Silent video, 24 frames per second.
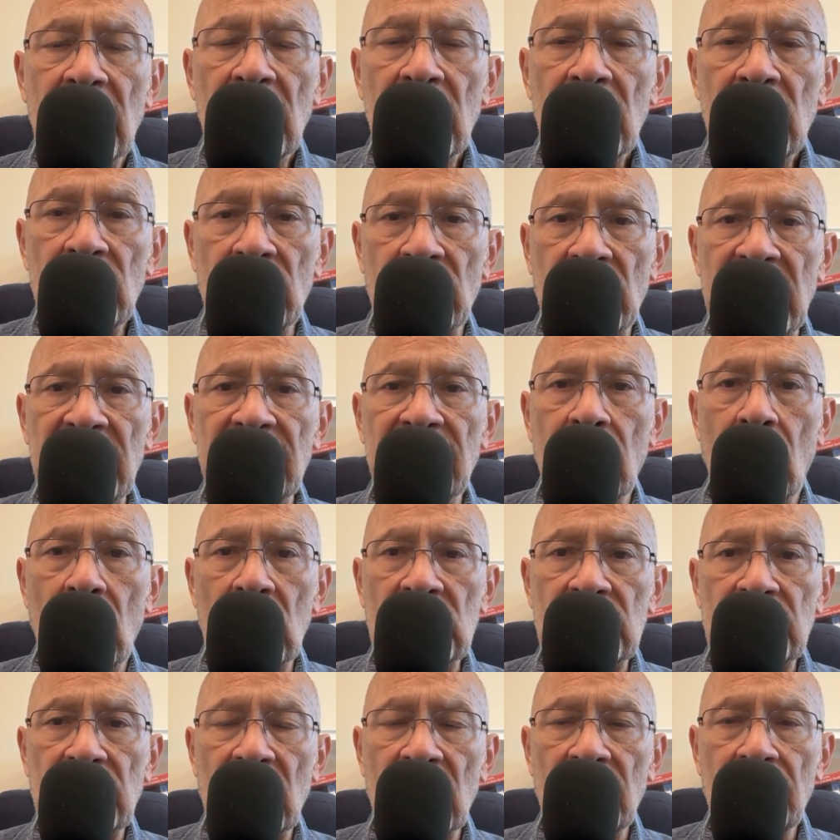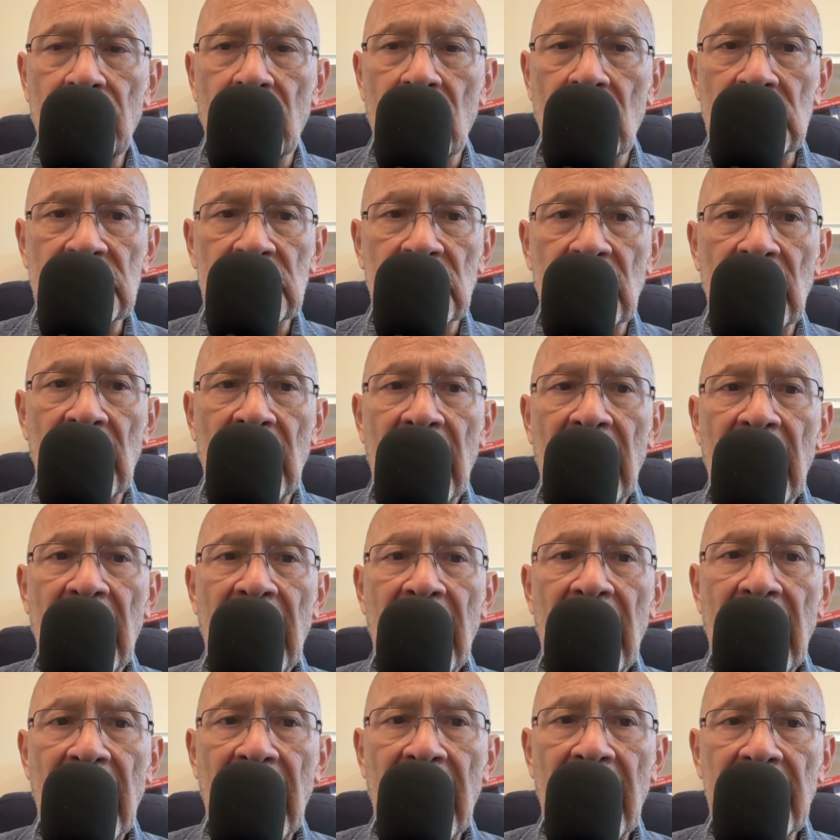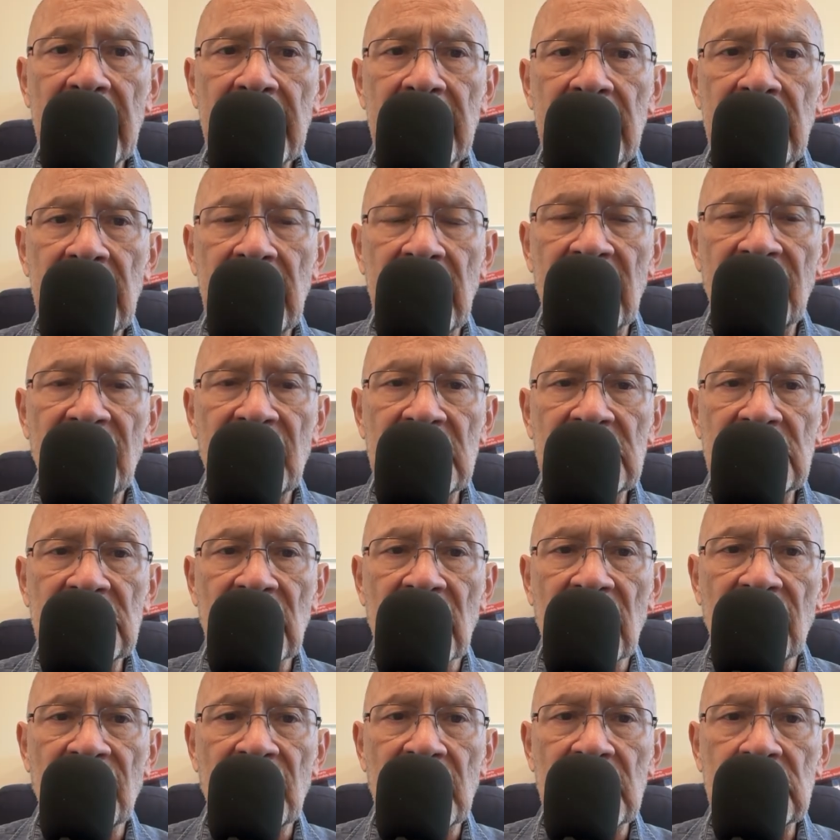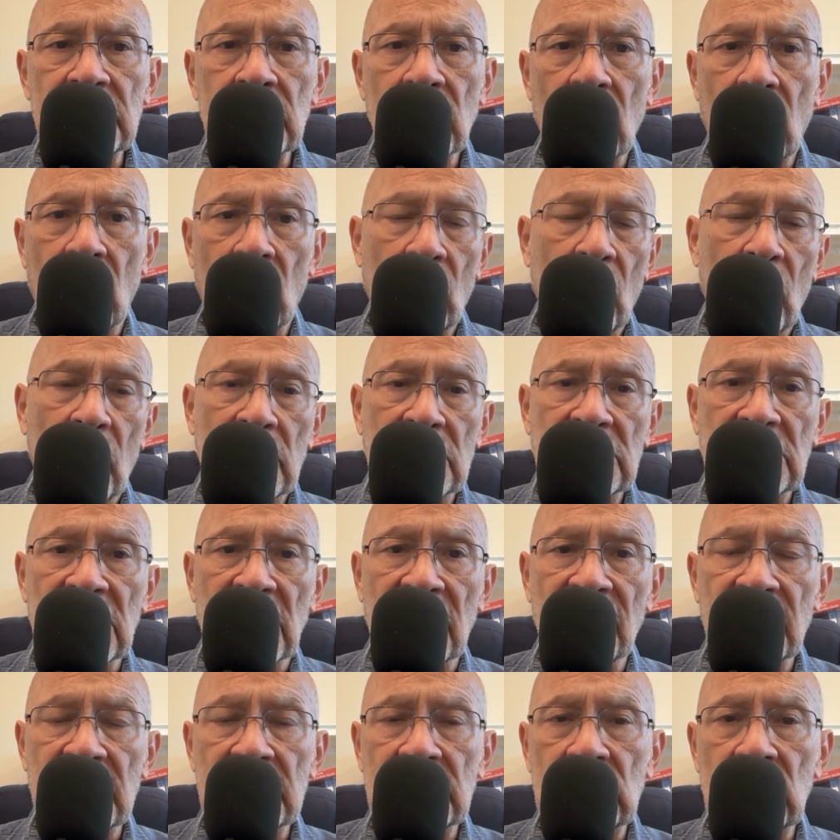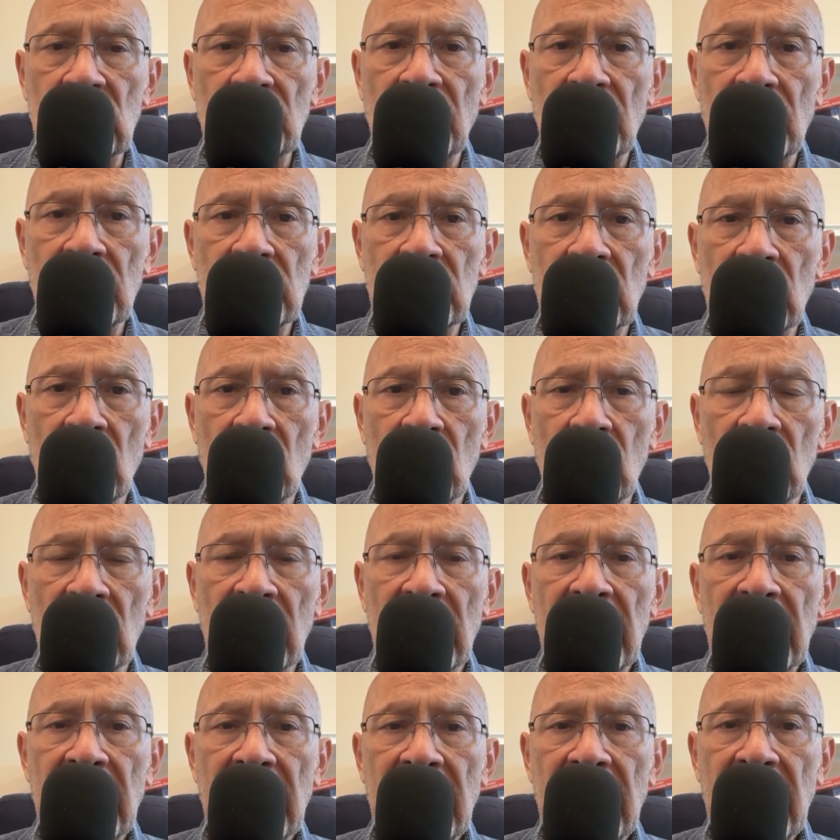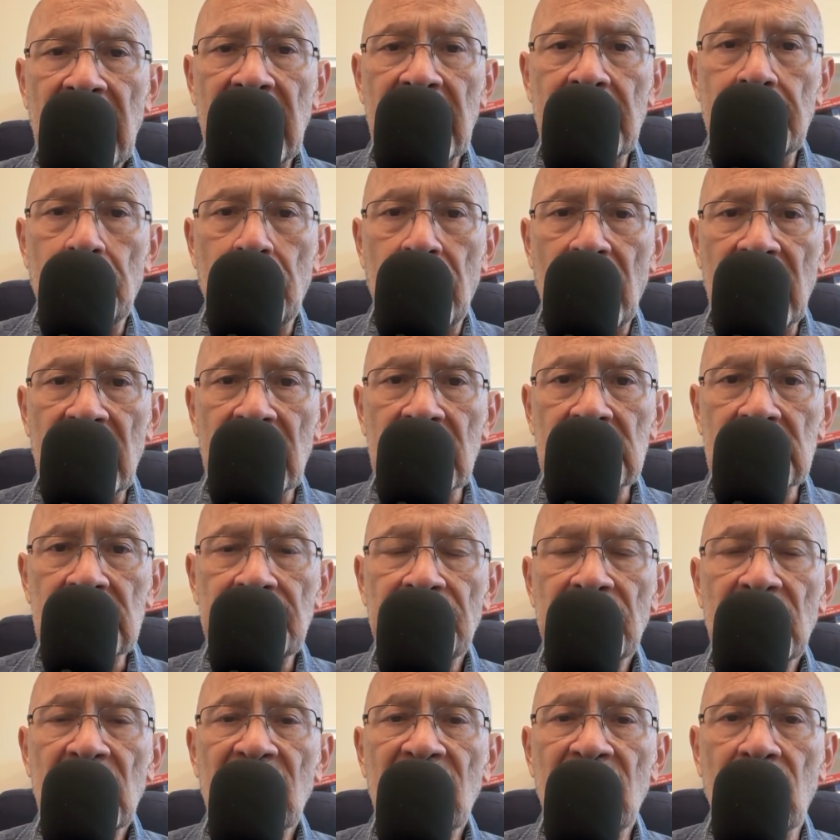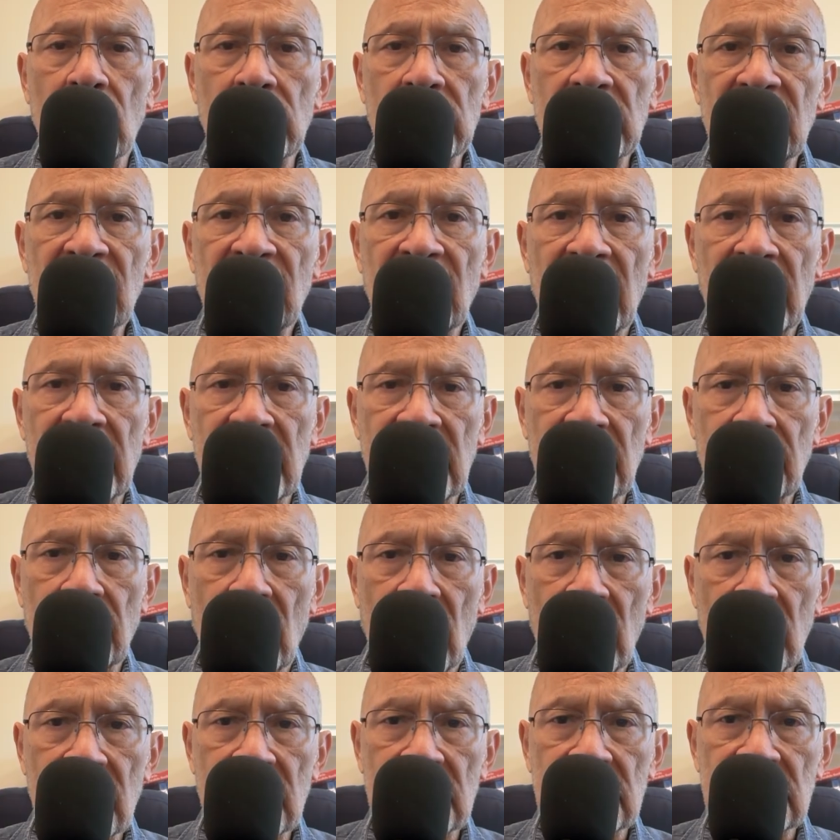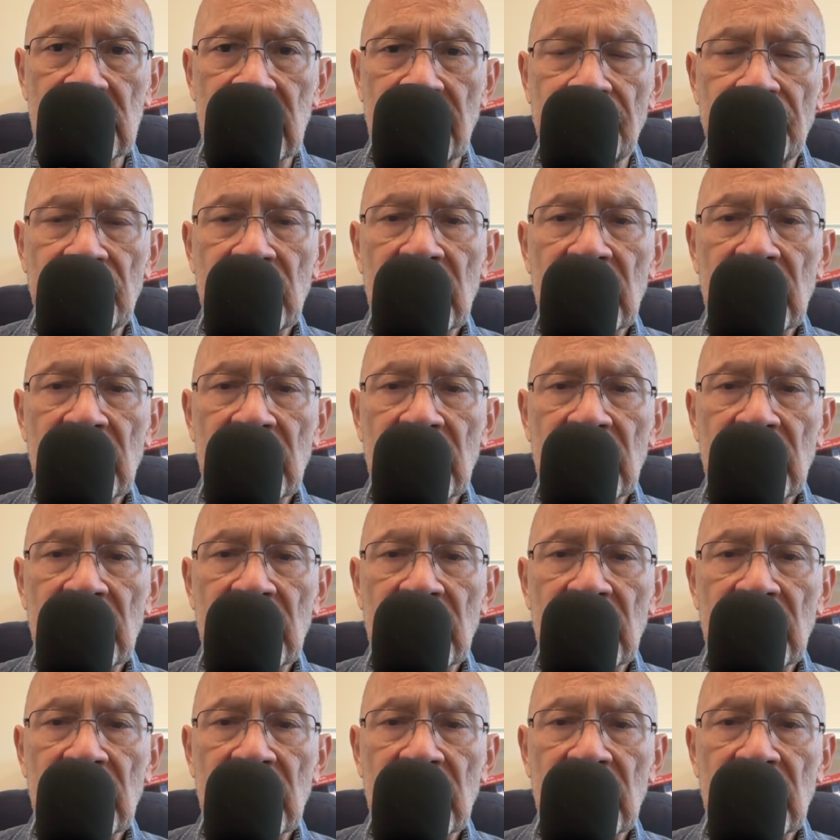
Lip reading: three votes per person, I, infant suffrage or woman suffrage 2.0, and plus fortifying democracy.